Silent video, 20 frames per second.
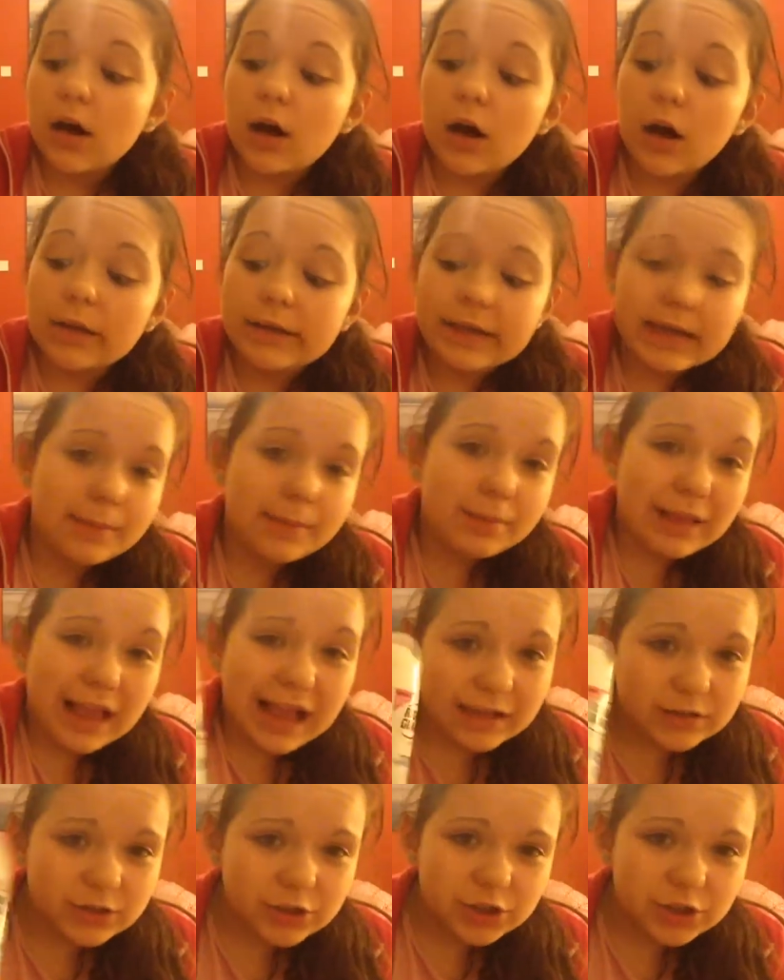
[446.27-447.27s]
on, like,
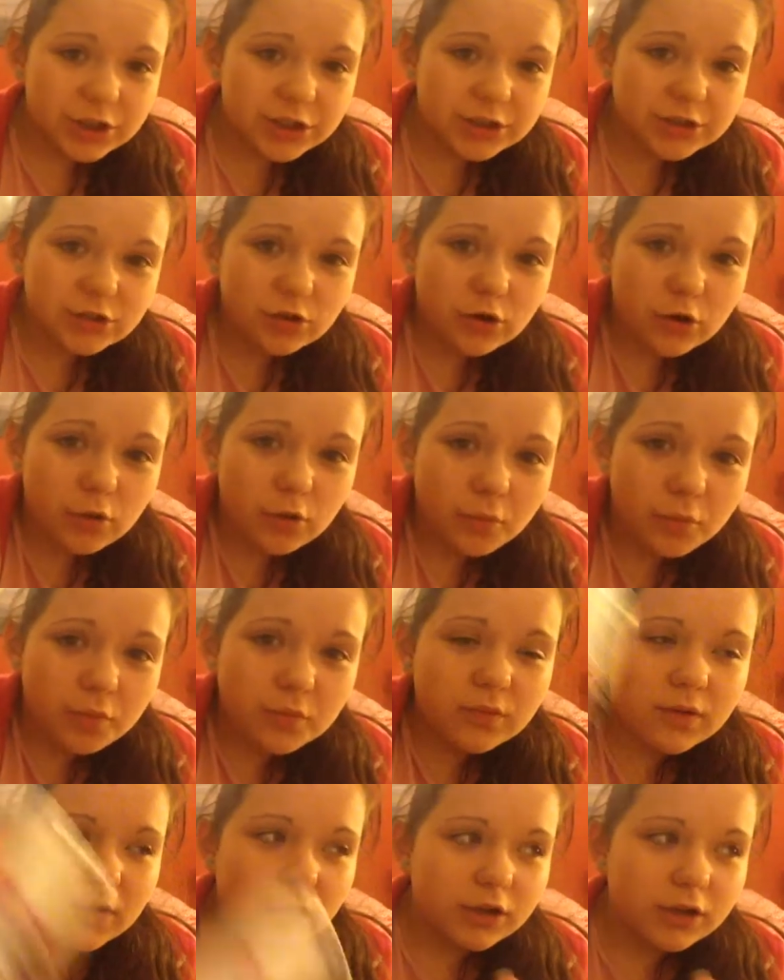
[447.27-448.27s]
black shirts or
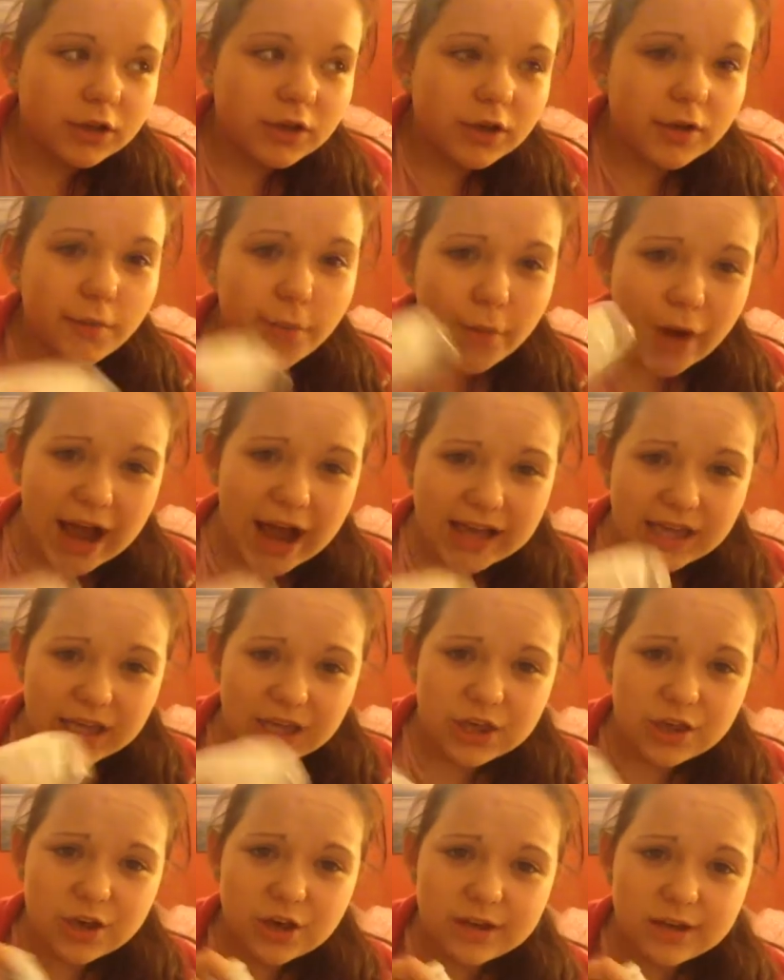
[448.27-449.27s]
on your white
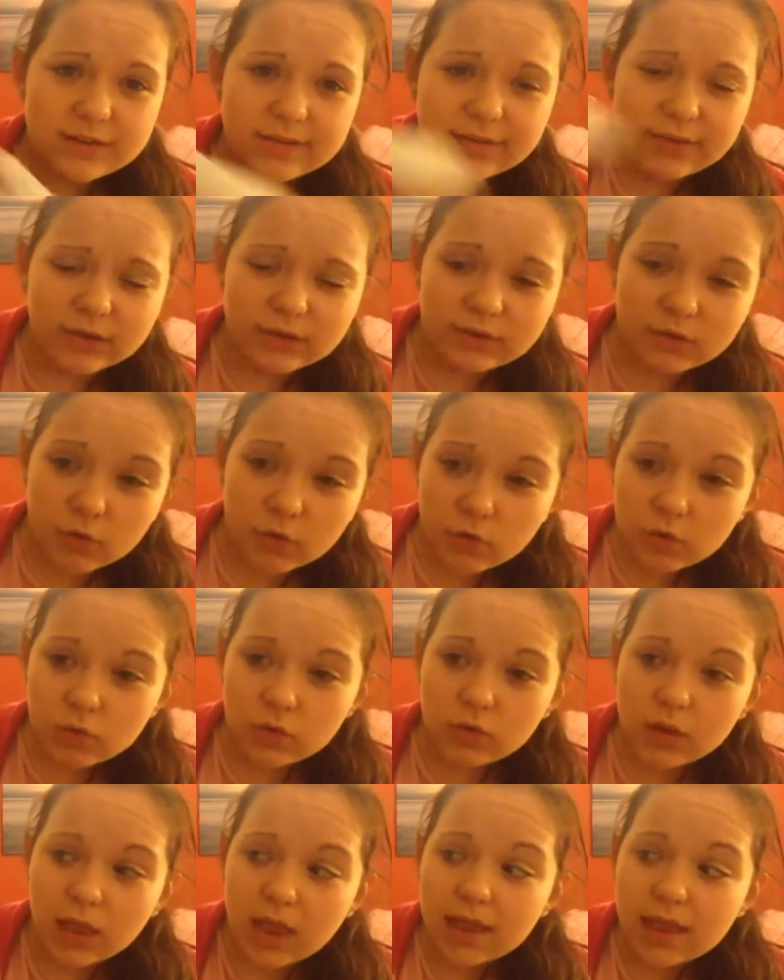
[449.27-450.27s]
shirts for
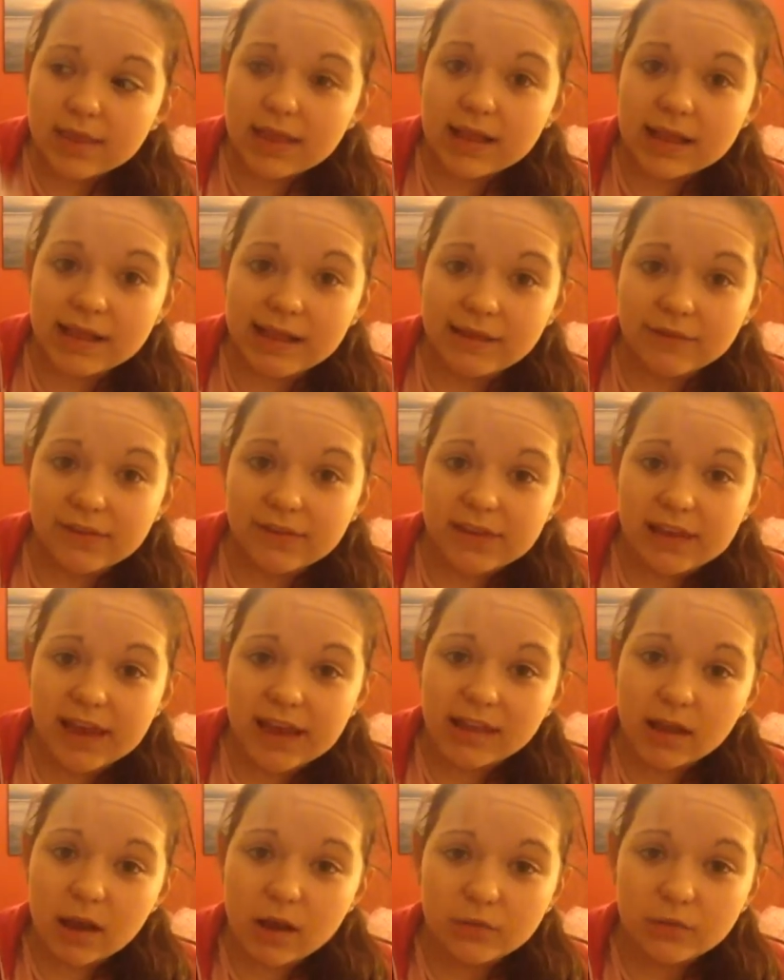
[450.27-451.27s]
school. They leave
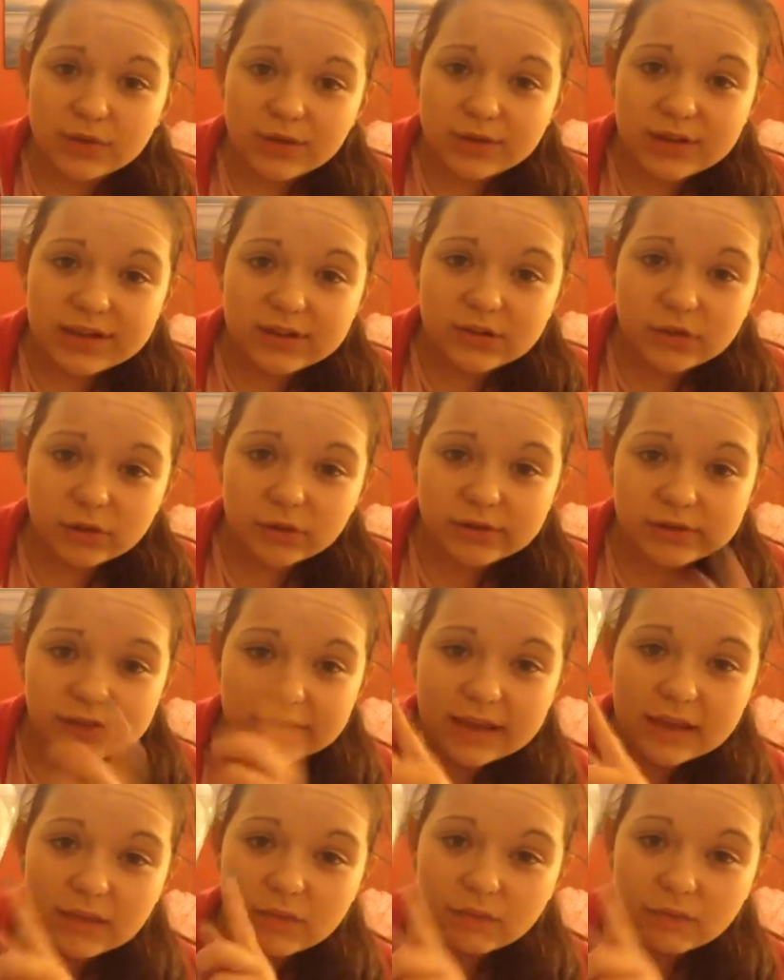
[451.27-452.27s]
yellow. So this doesn't.
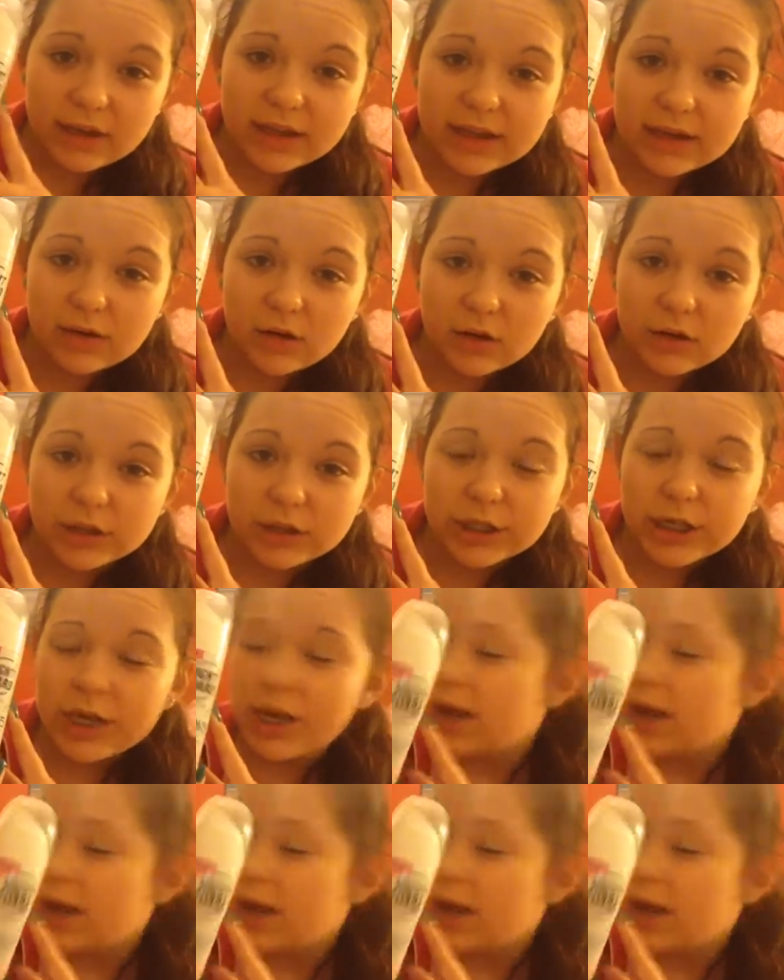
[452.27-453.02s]
It's really good.